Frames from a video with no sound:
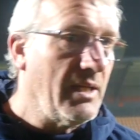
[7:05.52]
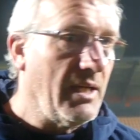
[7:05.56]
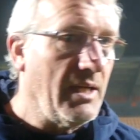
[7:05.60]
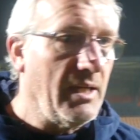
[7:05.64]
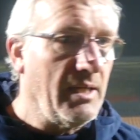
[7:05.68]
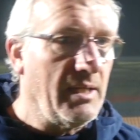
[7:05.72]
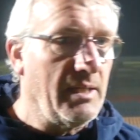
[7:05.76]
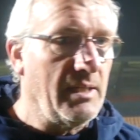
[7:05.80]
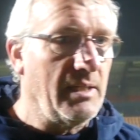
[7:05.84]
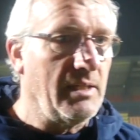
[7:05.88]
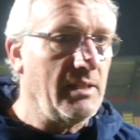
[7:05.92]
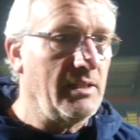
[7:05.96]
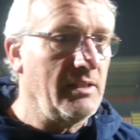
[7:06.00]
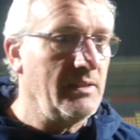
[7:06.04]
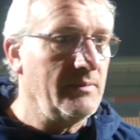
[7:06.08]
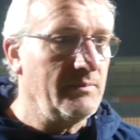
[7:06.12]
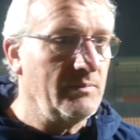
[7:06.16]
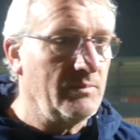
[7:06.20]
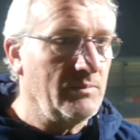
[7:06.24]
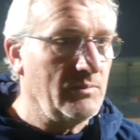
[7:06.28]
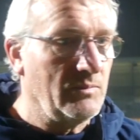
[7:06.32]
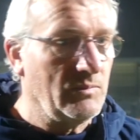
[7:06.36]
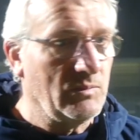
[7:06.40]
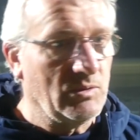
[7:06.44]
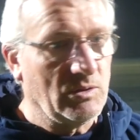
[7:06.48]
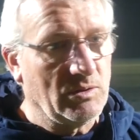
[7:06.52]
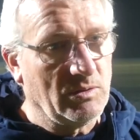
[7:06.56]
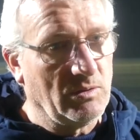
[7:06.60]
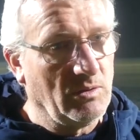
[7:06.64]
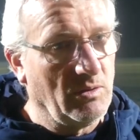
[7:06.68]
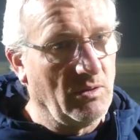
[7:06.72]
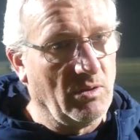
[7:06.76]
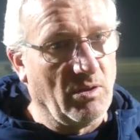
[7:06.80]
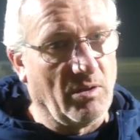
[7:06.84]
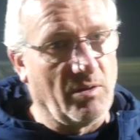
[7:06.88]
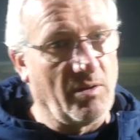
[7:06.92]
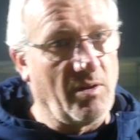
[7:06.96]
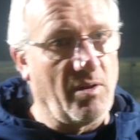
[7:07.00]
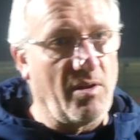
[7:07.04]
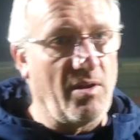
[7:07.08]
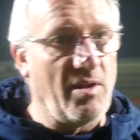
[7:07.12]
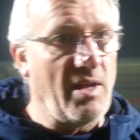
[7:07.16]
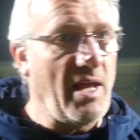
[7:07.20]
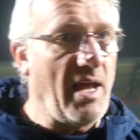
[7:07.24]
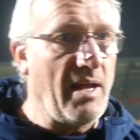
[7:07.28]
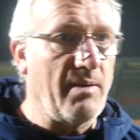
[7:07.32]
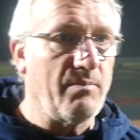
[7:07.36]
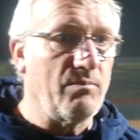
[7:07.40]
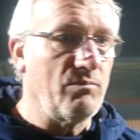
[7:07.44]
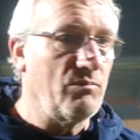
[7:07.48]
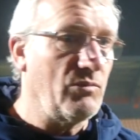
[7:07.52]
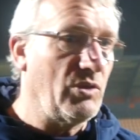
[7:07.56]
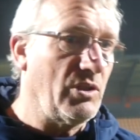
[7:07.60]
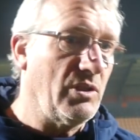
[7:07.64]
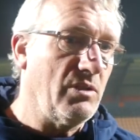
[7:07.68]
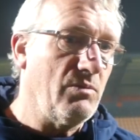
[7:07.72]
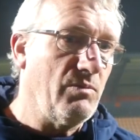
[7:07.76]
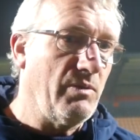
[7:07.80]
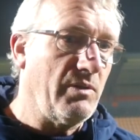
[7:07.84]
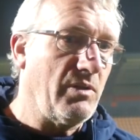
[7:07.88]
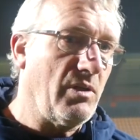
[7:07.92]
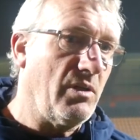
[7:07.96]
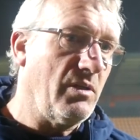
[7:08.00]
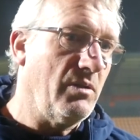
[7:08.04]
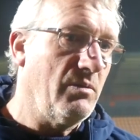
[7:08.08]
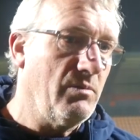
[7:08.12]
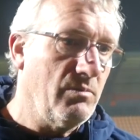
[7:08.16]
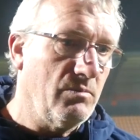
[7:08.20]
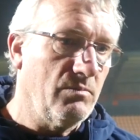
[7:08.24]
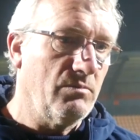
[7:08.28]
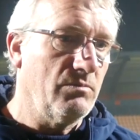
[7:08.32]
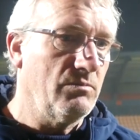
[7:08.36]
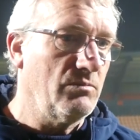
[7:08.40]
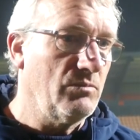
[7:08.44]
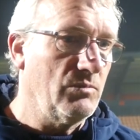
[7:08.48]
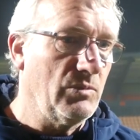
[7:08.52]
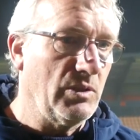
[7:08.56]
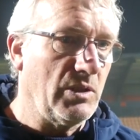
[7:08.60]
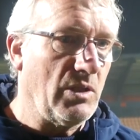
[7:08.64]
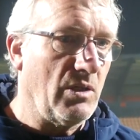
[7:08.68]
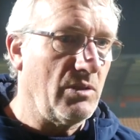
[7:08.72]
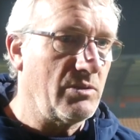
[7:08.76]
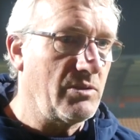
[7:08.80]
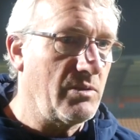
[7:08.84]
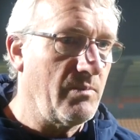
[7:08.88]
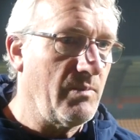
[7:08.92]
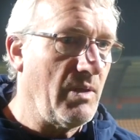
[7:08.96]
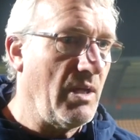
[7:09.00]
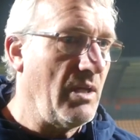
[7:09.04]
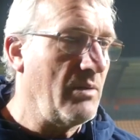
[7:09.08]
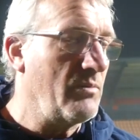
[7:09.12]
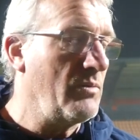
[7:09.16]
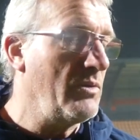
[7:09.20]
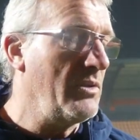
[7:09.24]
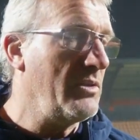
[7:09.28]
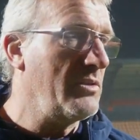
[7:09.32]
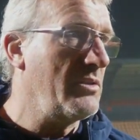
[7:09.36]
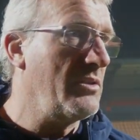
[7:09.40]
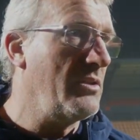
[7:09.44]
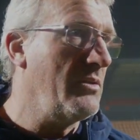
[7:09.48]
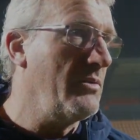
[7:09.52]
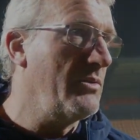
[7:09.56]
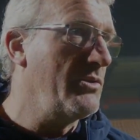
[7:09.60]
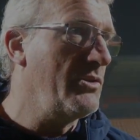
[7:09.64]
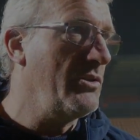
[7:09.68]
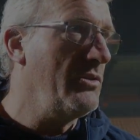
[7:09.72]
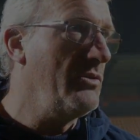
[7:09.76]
Other than that, you know, we've got some hard work to do as